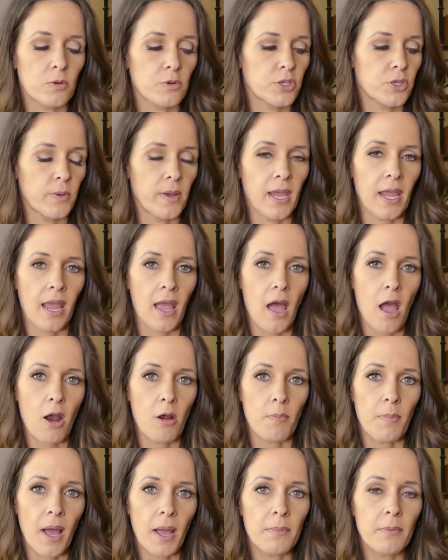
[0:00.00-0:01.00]
We're doing
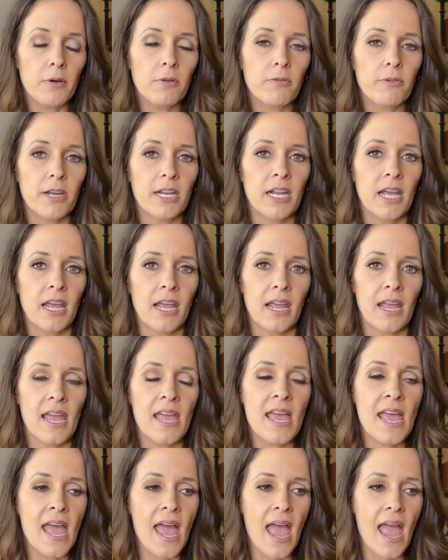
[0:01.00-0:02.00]
our Bible
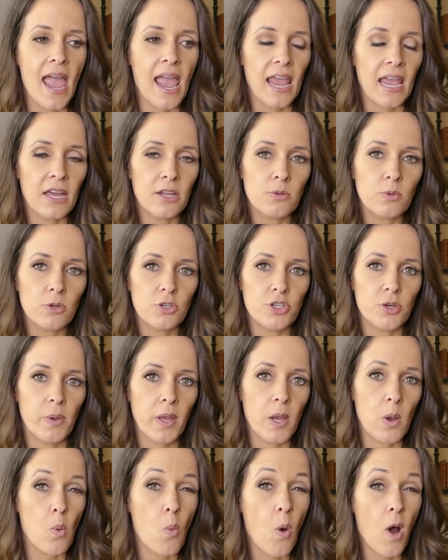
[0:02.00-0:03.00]
reading and we're
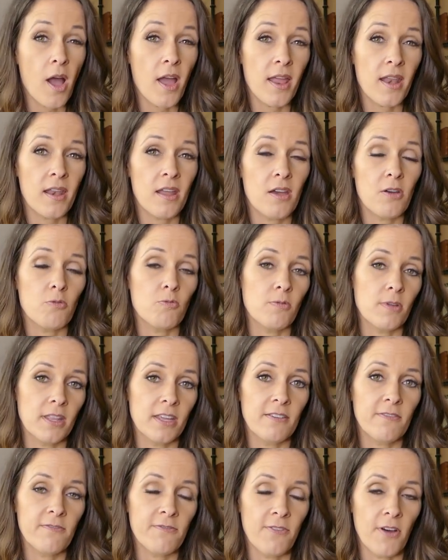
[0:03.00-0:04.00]
doing one
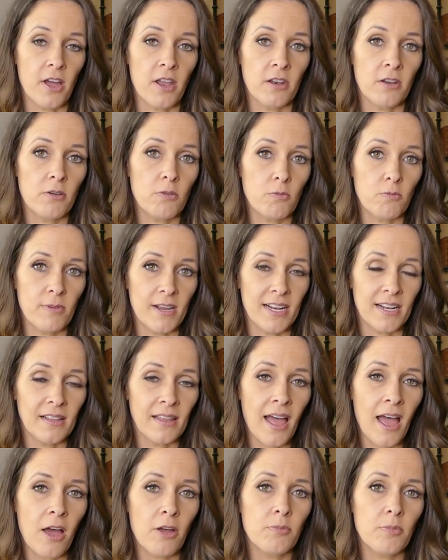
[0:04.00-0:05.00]
really fun read
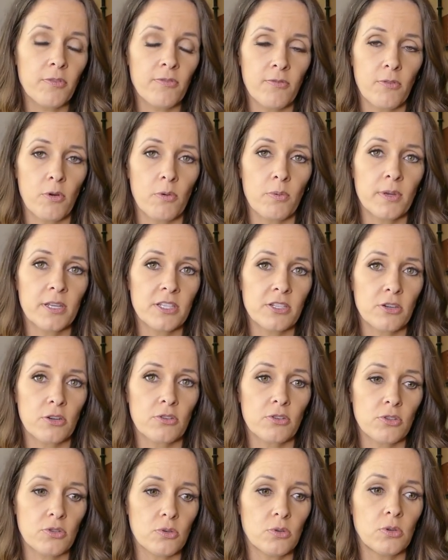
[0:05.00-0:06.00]
aloud before we
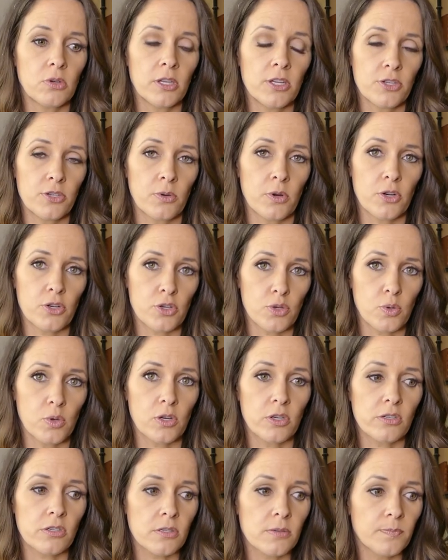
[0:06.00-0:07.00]
start school and do our
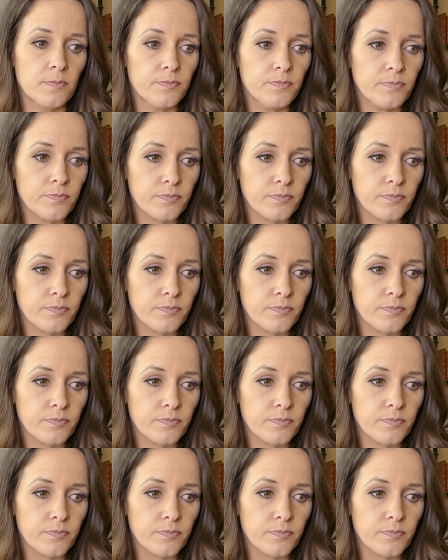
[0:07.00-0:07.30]
chores.